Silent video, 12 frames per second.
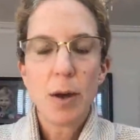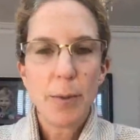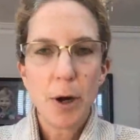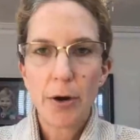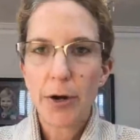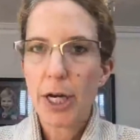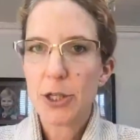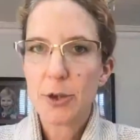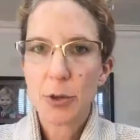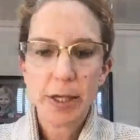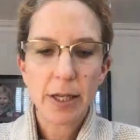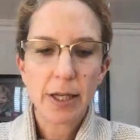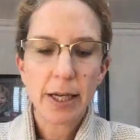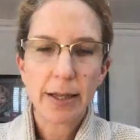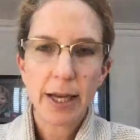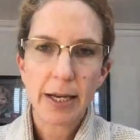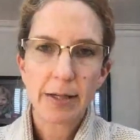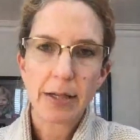porridge or anything like
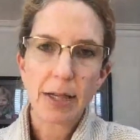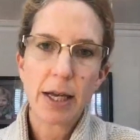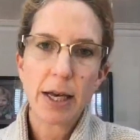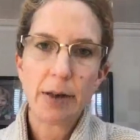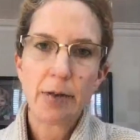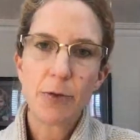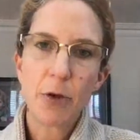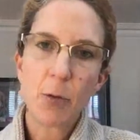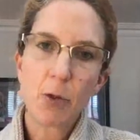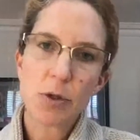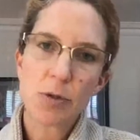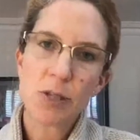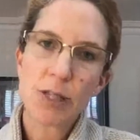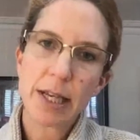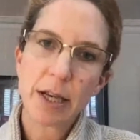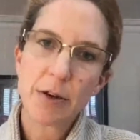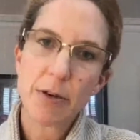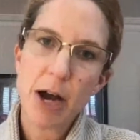that, the food will sort of
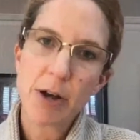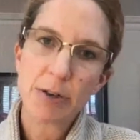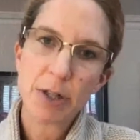stick around